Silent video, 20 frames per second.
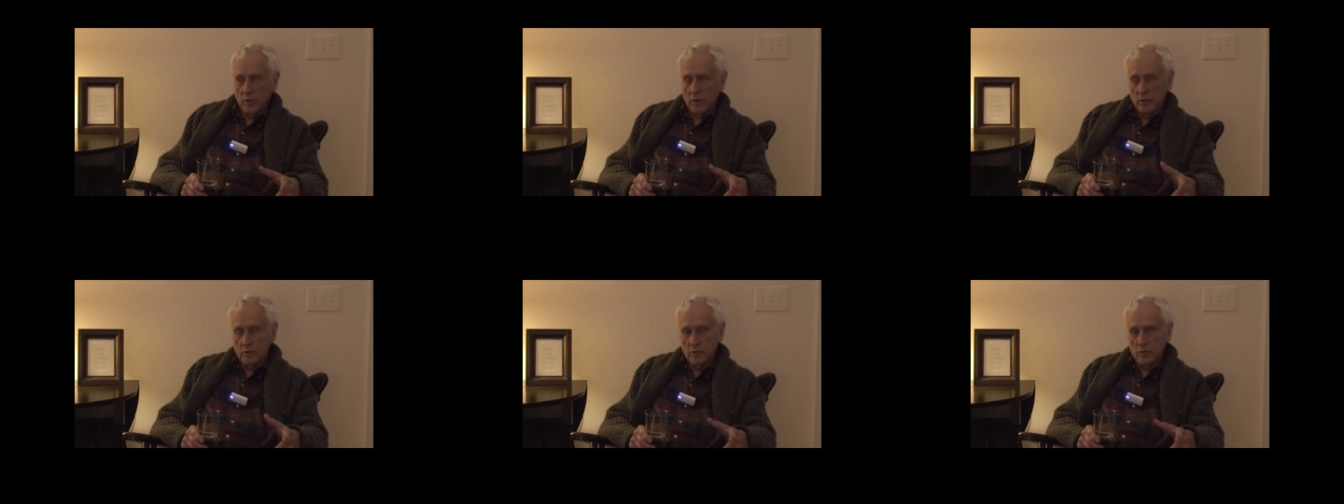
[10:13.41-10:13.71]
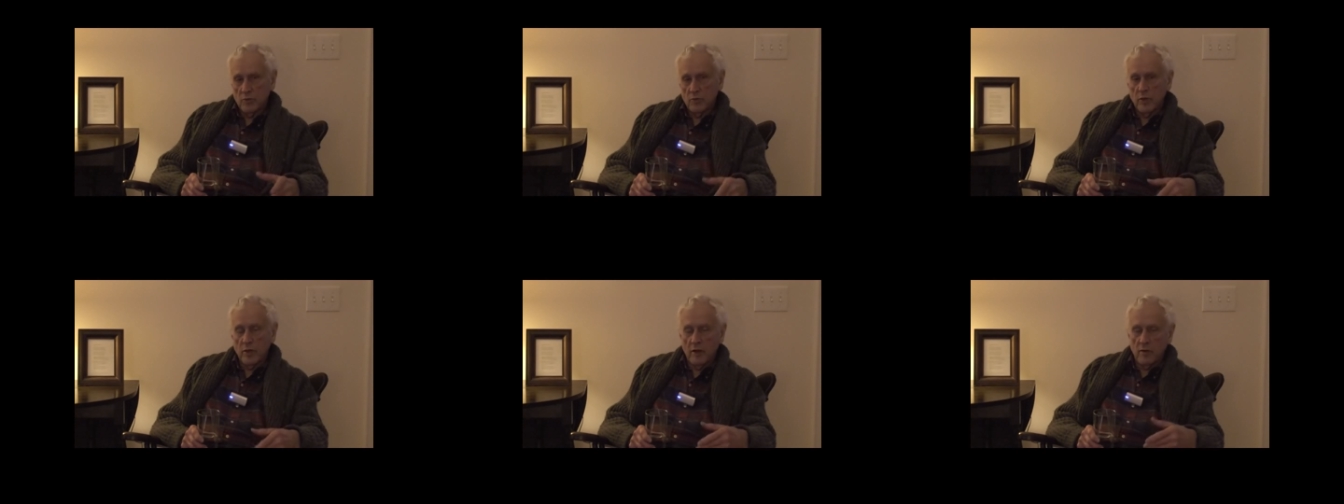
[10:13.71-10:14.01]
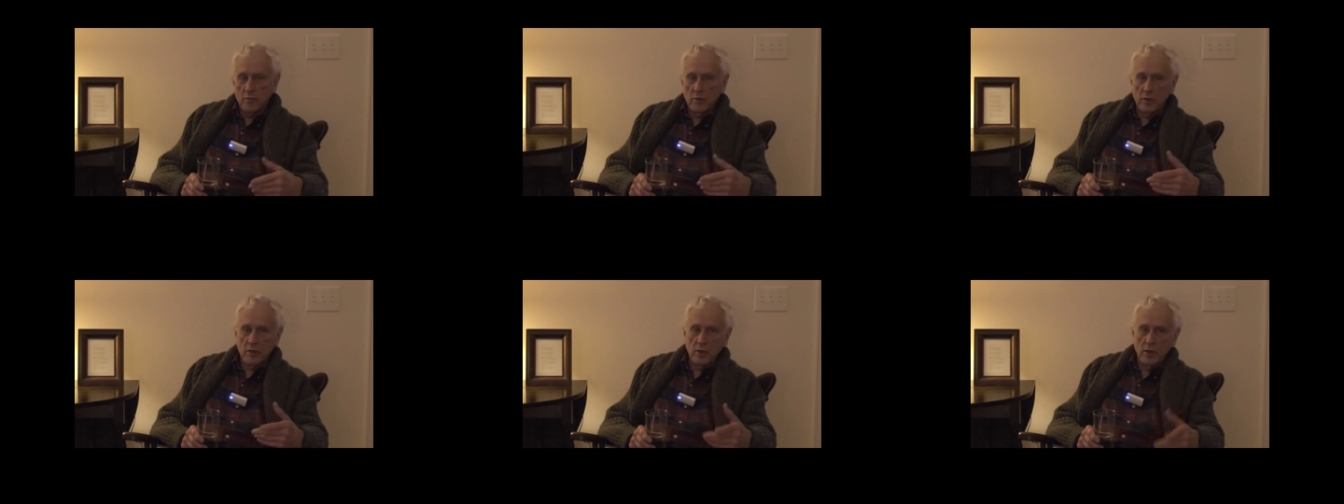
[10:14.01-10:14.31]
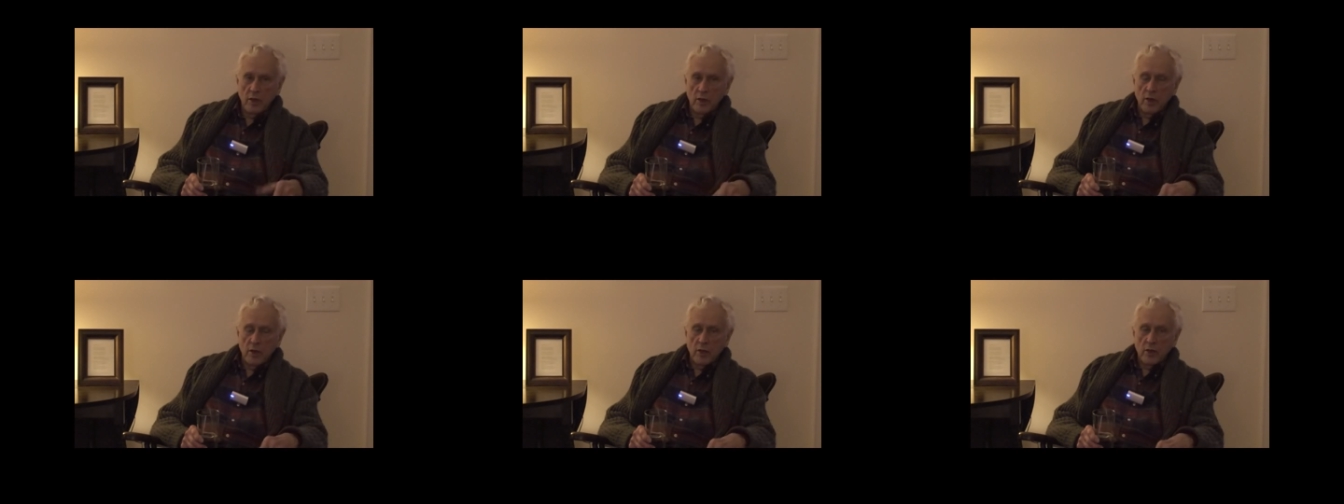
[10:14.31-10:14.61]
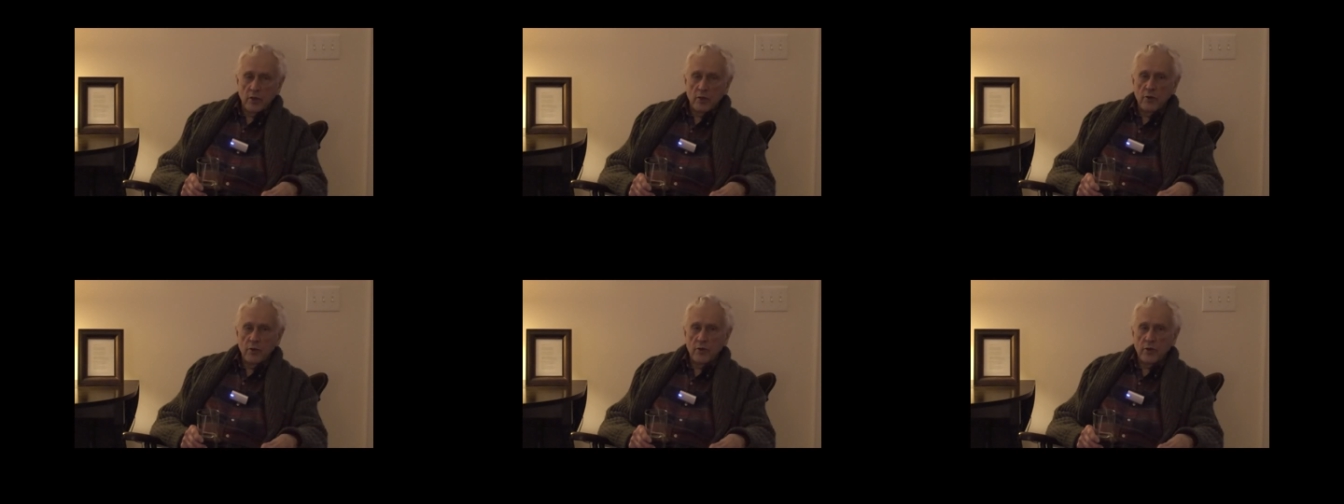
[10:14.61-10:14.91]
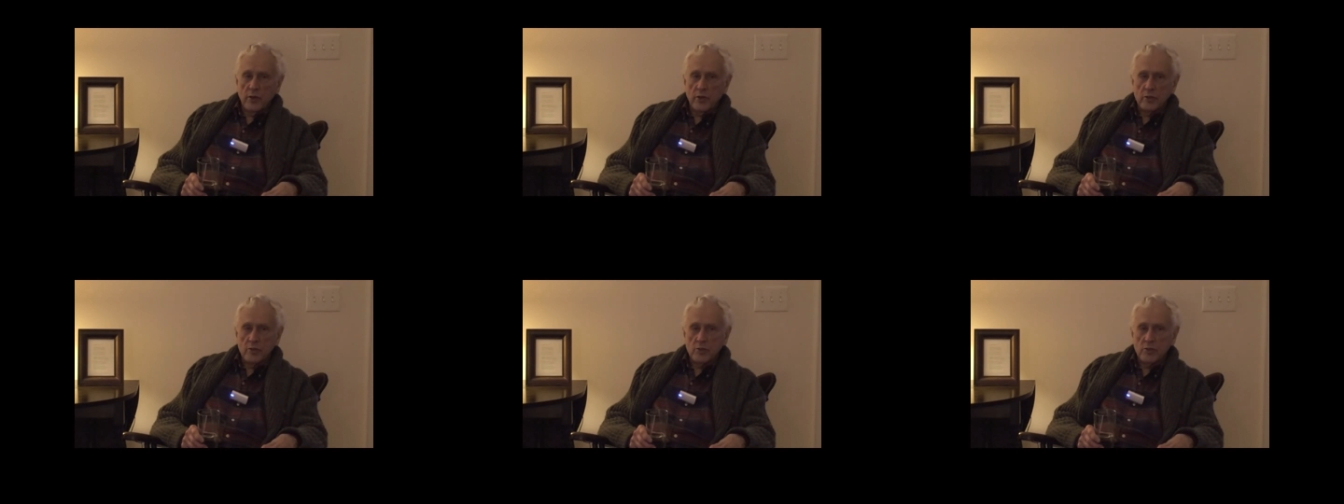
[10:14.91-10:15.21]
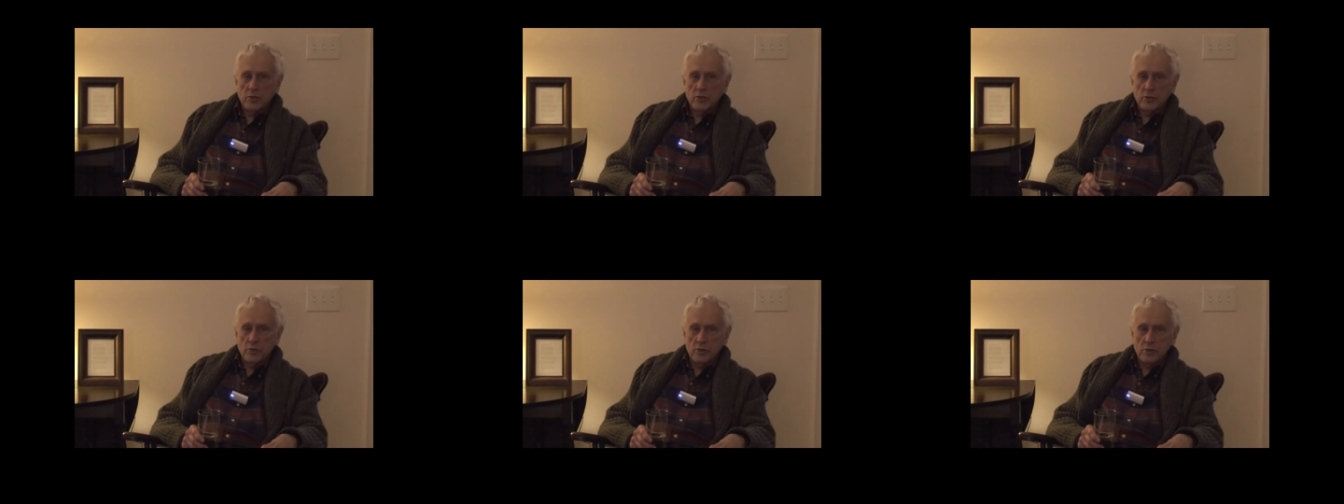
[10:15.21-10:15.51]
But certainly I've been
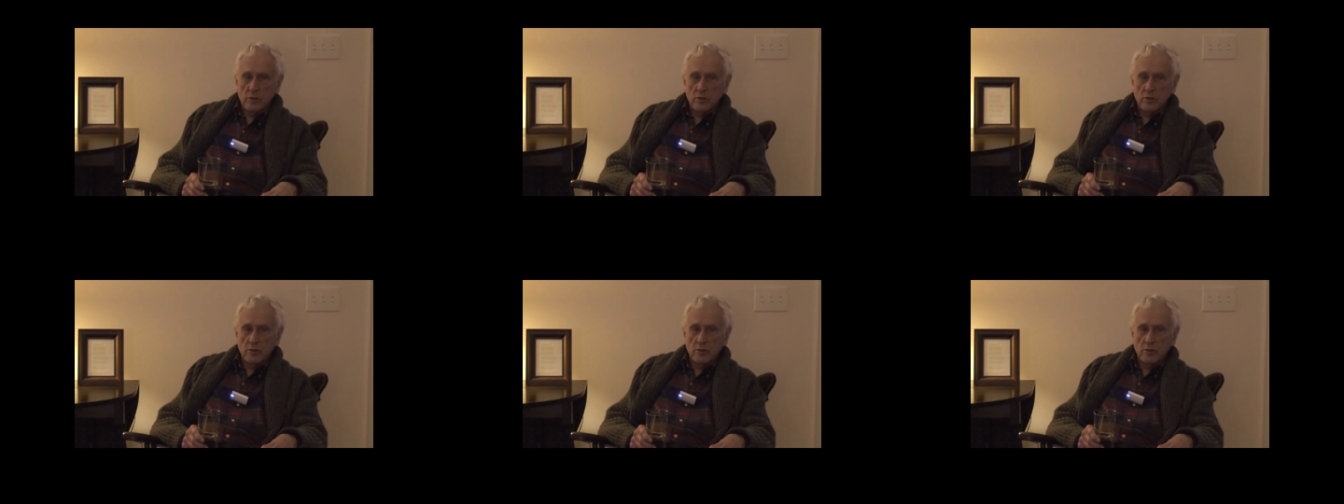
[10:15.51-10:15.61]
curious,